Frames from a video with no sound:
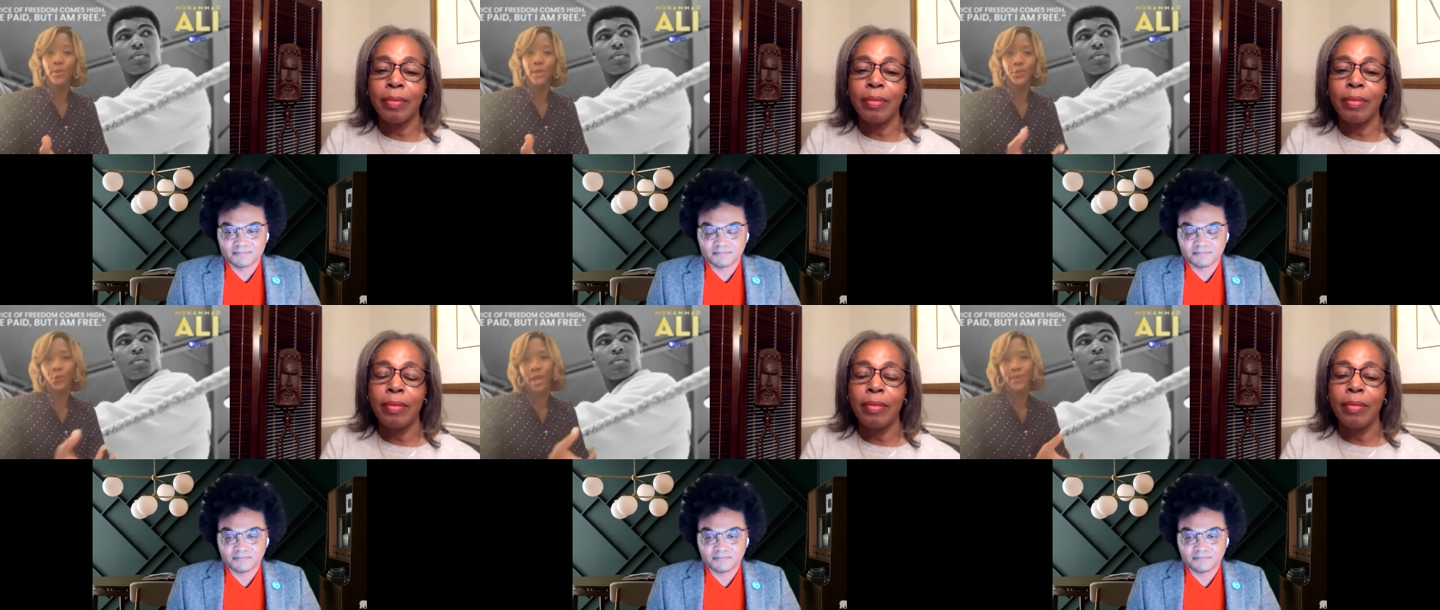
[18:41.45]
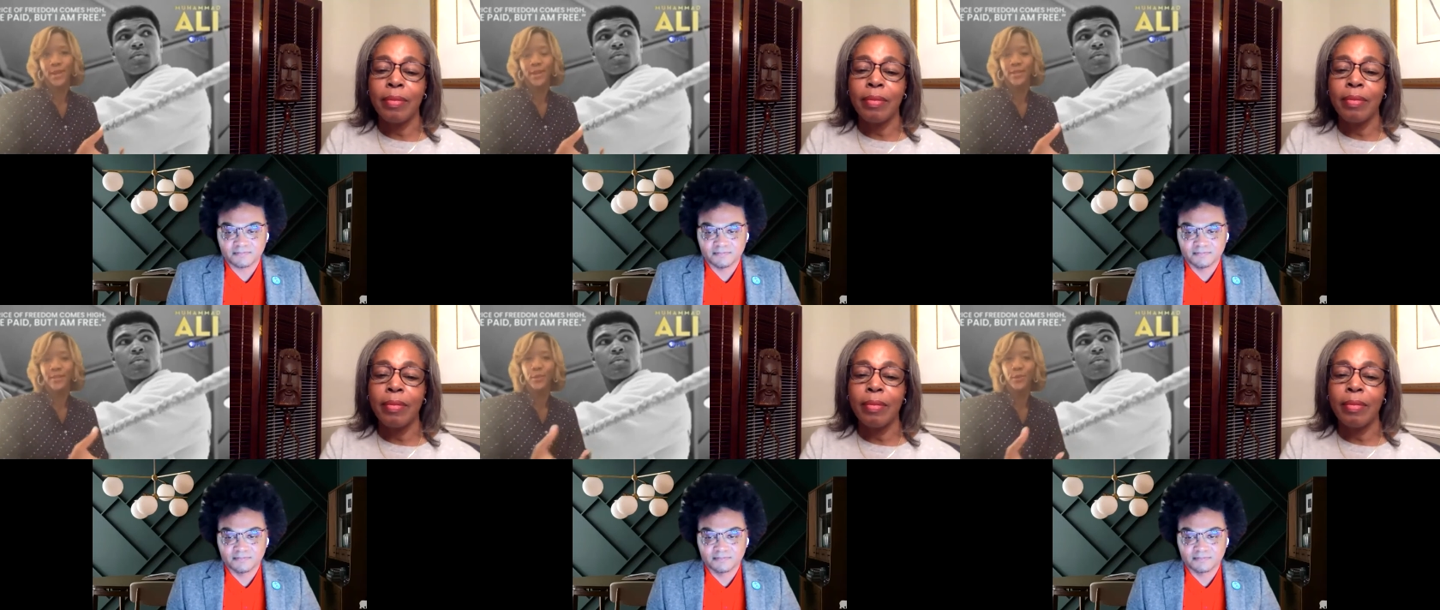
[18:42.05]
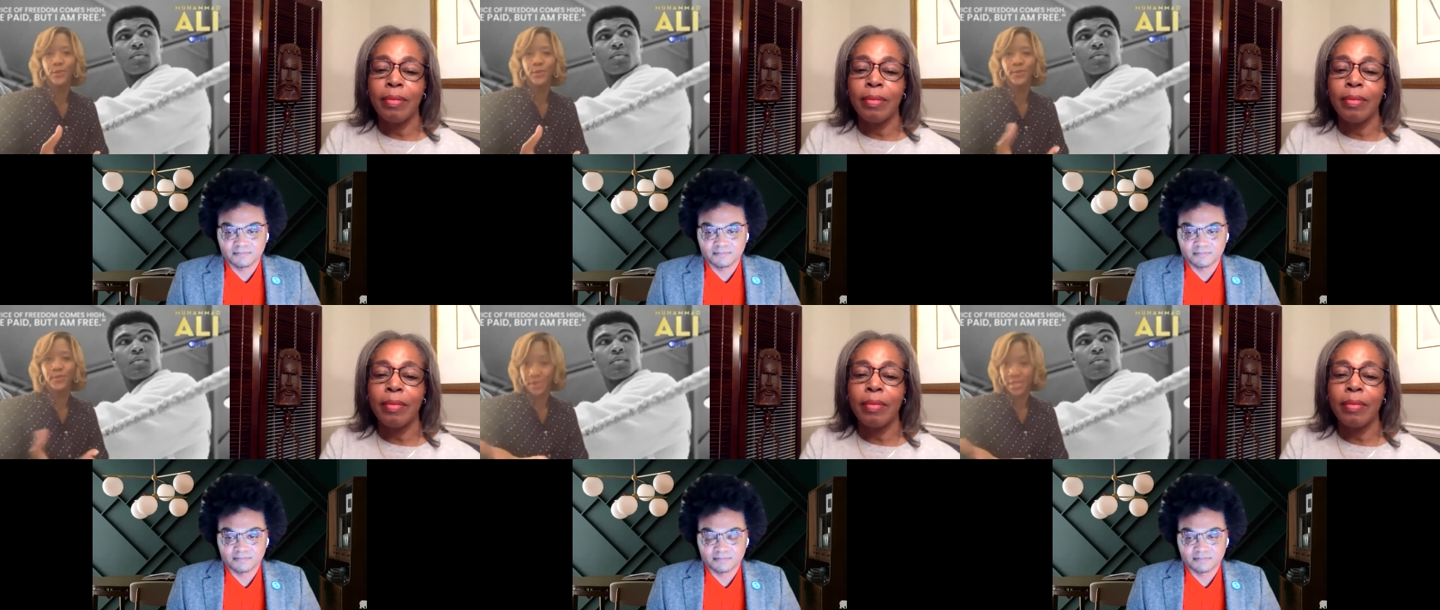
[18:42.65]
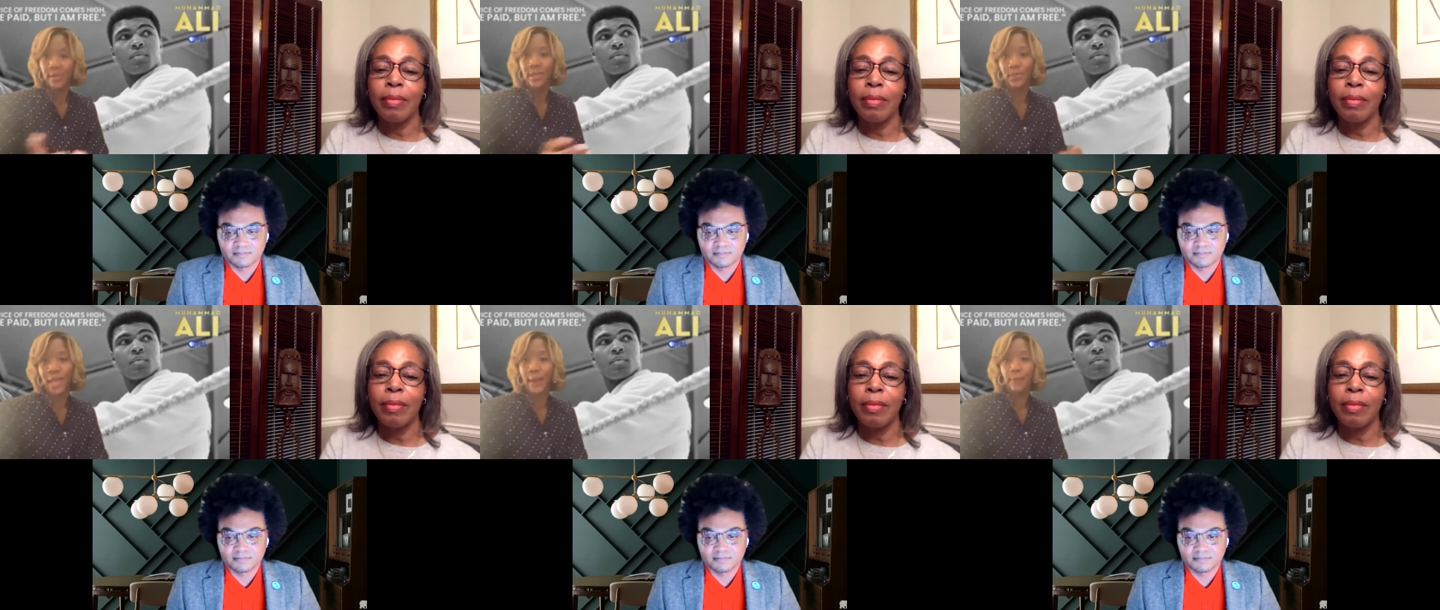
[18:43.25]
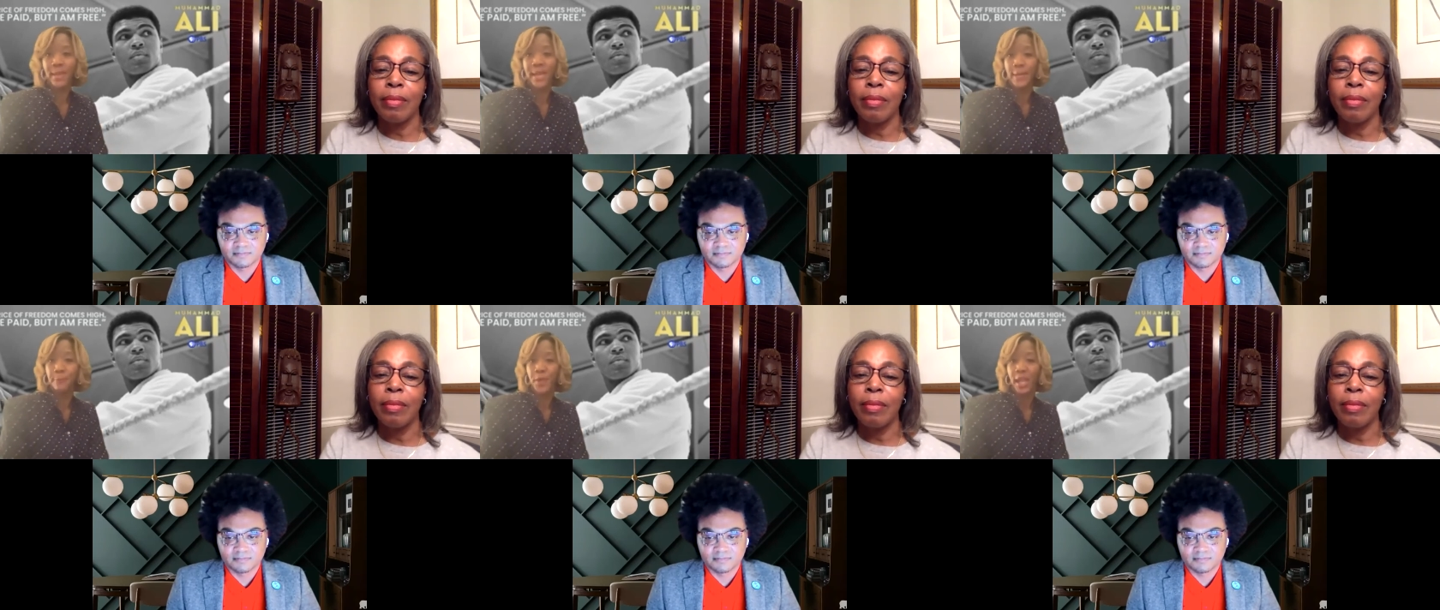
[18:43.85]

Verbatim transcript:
Speaker 1: much of white America views, particularly Black men.